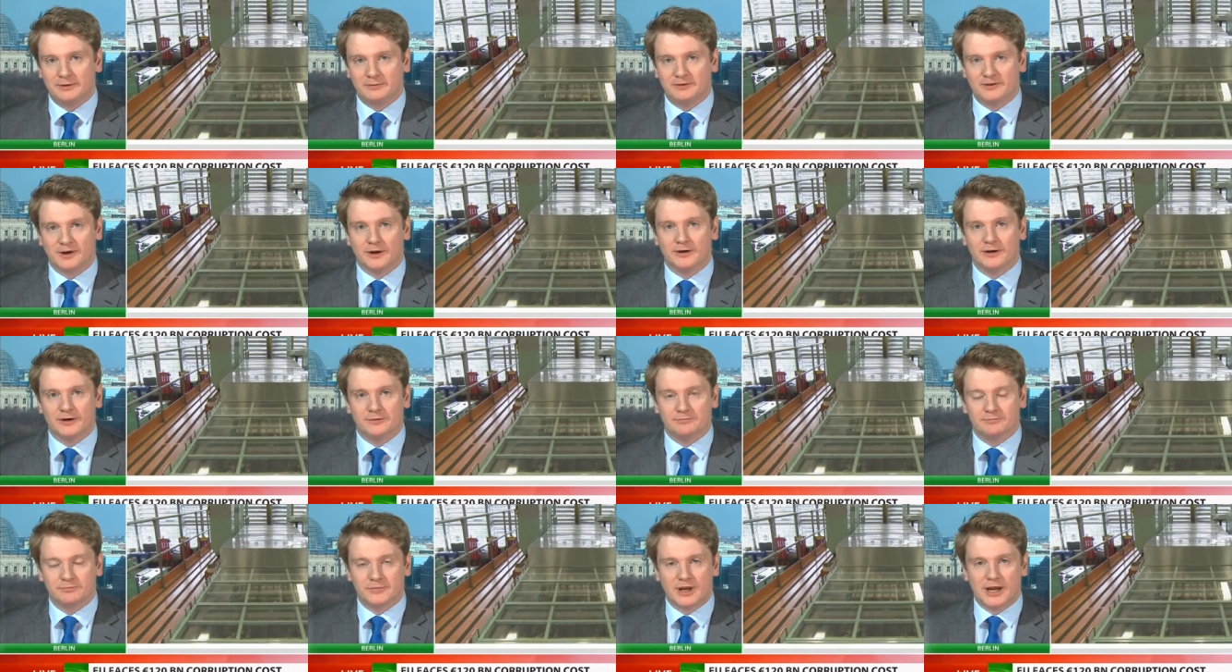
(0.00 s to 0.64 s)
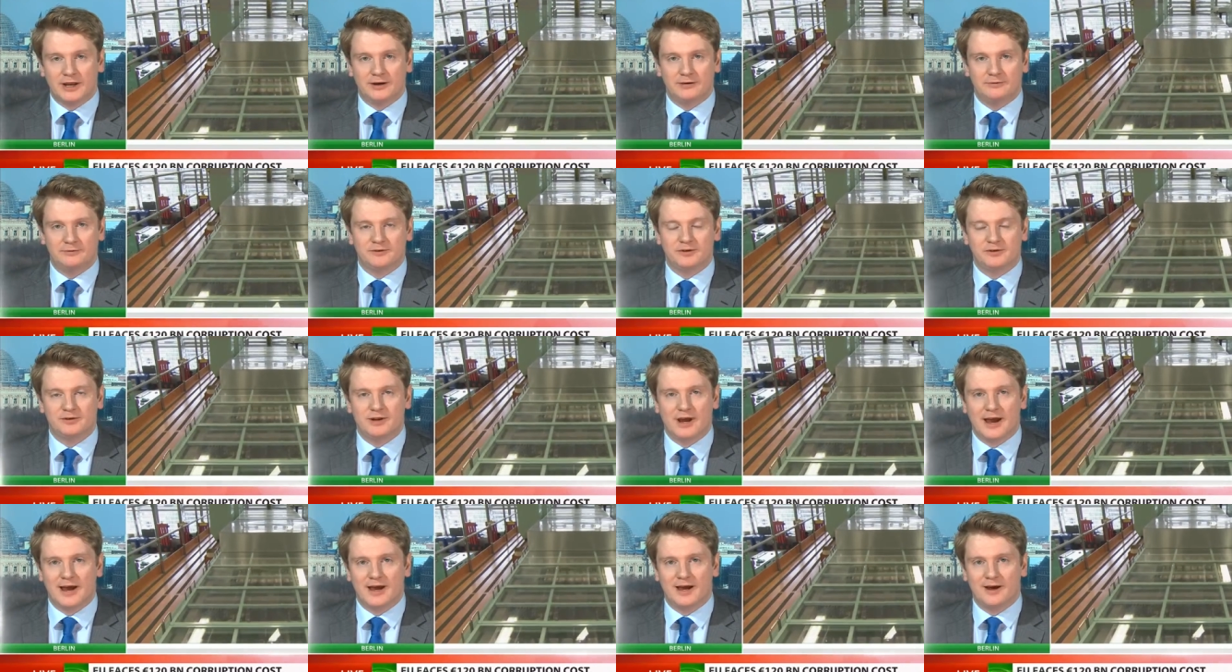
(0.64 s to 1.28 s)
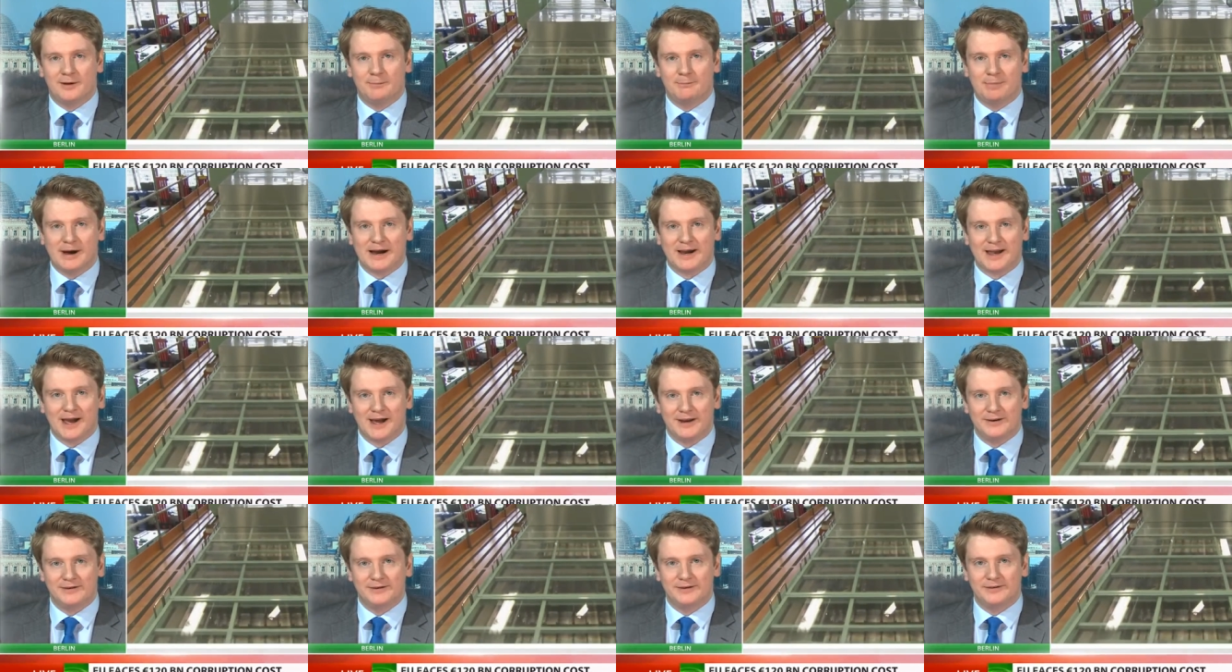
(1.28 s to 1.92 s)
done in, in uh,
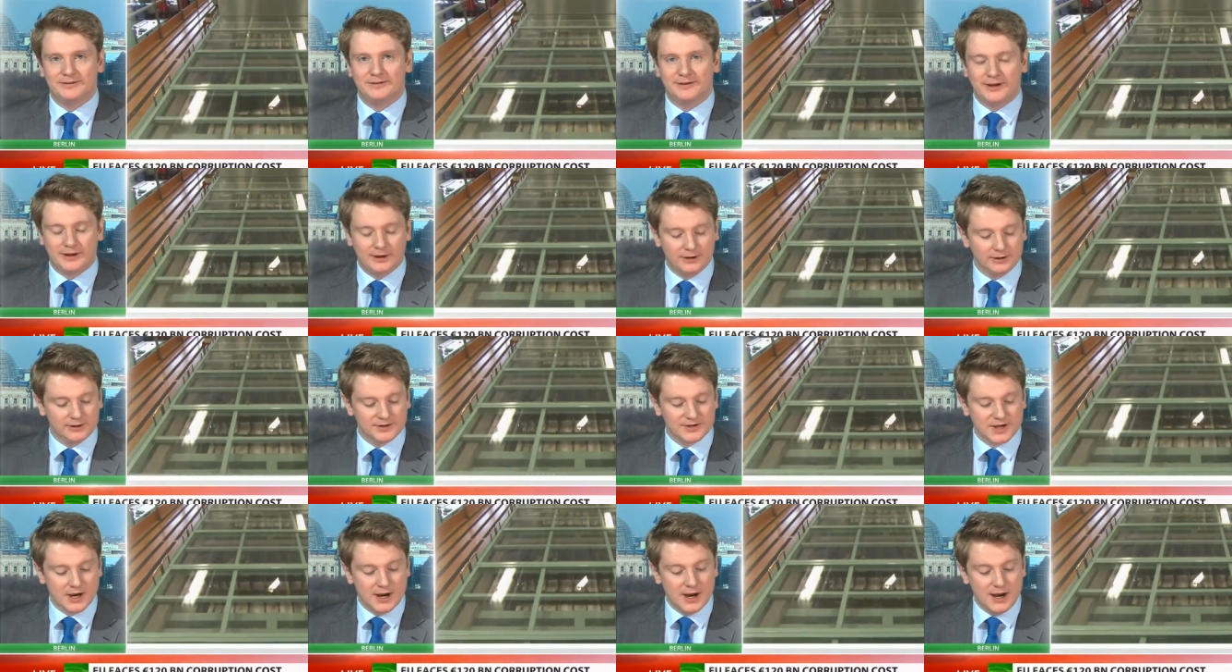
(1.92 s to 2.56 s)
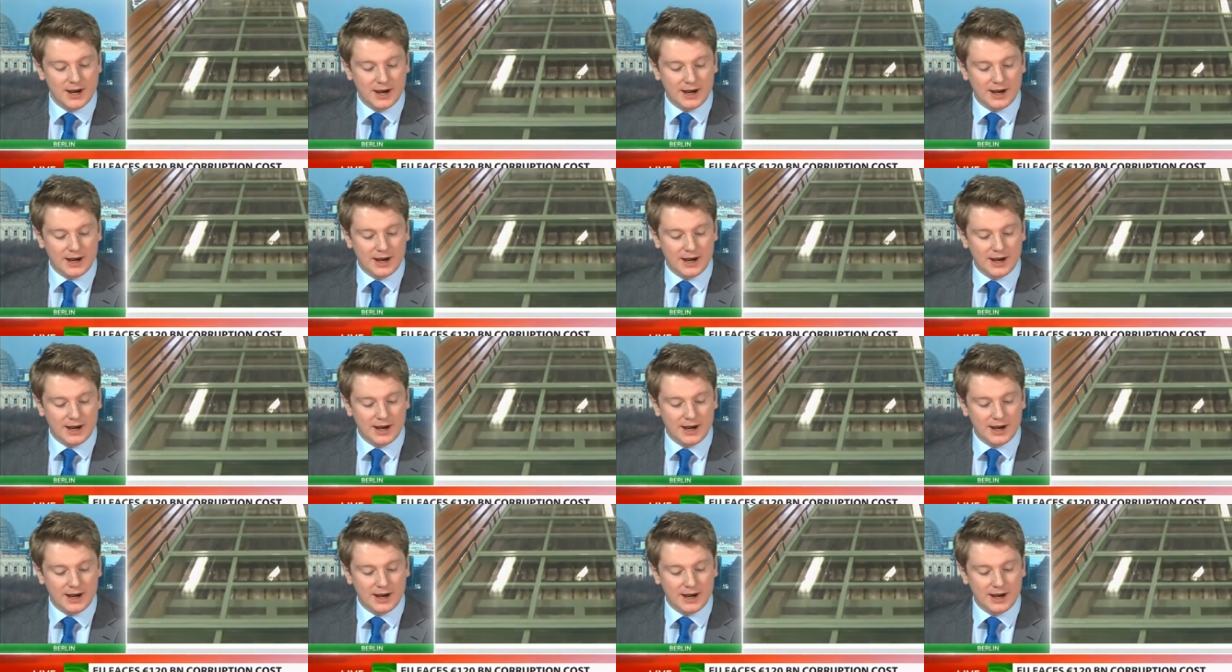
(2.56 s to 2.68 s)
backhanded deals.